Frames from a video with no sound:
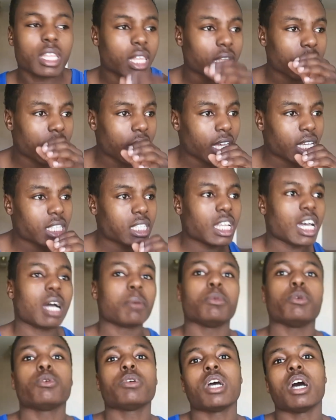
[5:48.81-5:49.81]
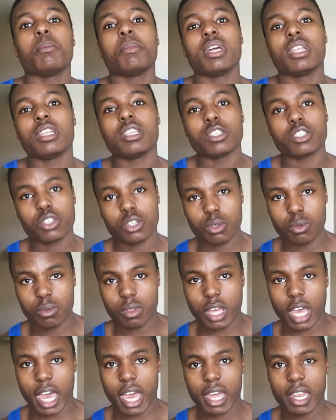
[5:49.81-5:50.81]
the next time you come in and do
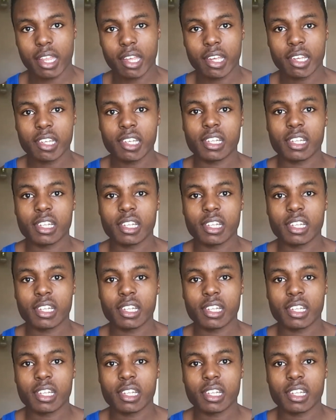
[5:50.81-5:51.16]
that,